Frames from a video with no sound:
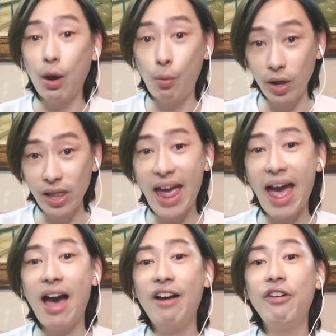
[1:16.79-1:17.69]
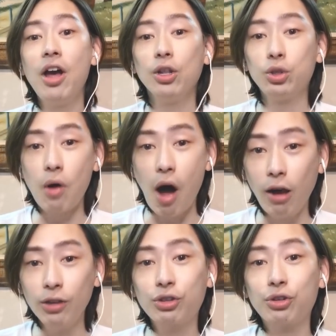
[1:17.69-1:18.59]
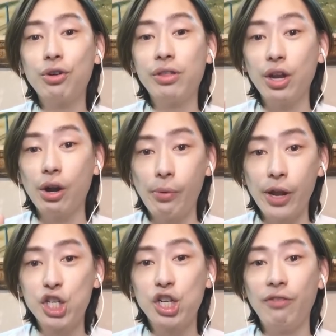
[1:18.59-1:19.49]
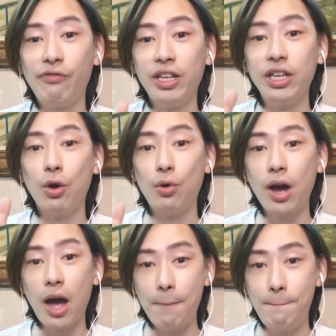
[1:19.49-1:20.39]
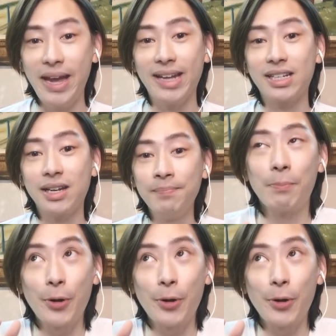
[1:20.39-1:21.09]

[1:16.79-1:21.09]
I will have to alter the original video a bit.